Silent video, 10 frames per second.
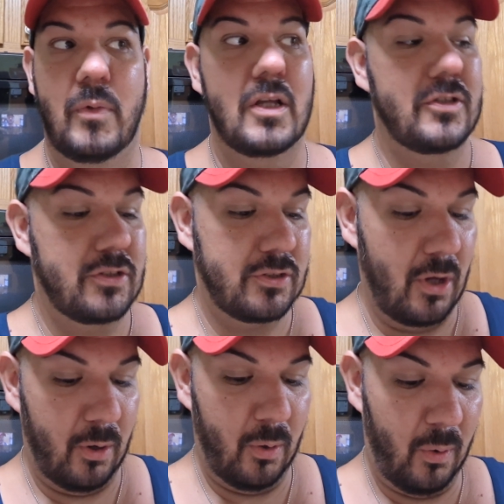
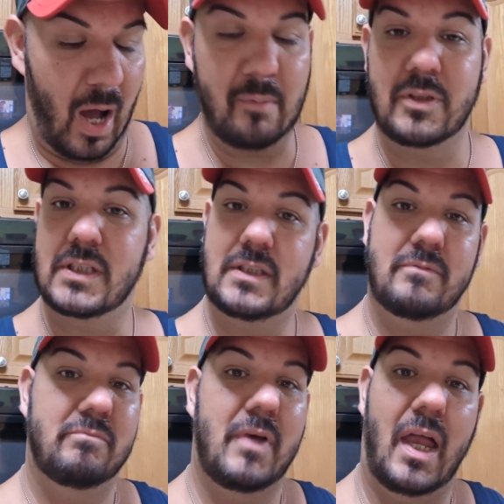So I'm just
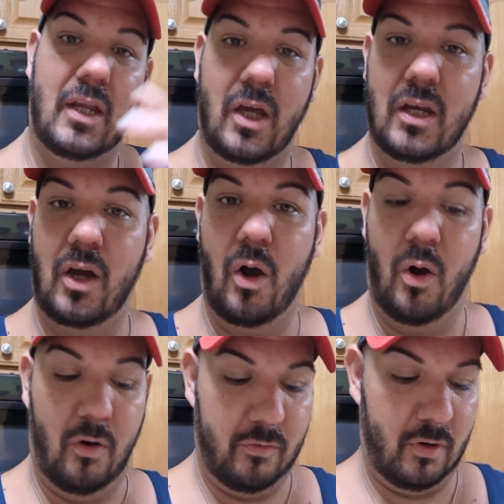kind of going to go
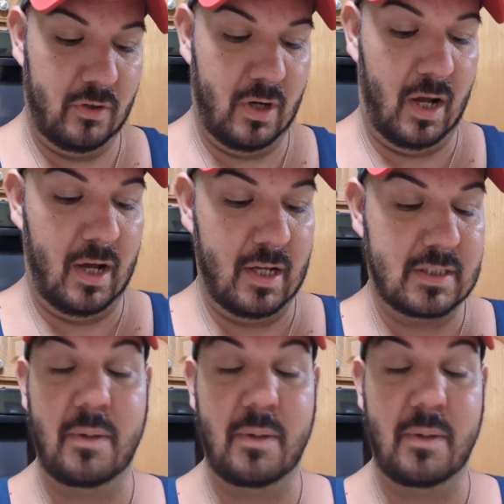over